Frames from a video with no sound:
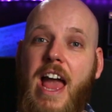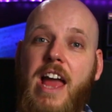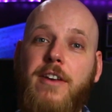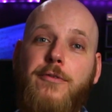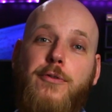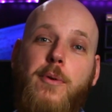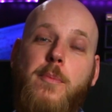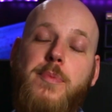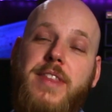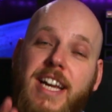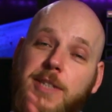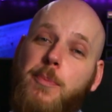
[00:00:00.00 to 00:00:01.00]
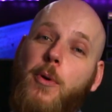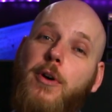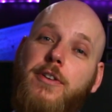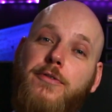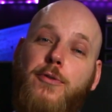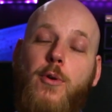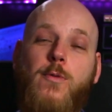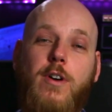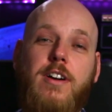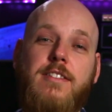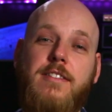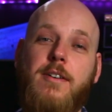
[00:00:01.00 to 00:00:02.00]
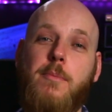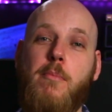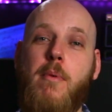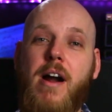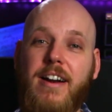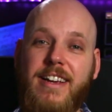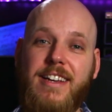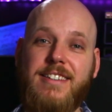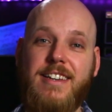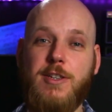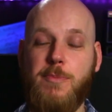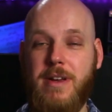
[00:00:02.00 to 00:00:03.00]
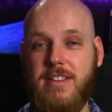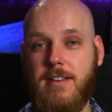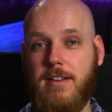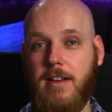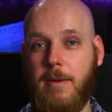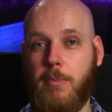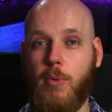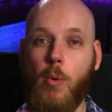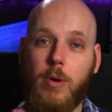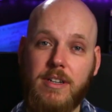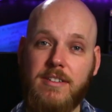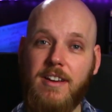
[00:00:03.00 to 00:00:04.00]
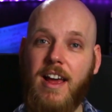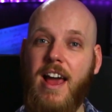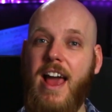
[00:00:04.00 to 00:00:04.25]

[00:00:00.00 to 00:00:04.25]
And from that point forward the market is basically broken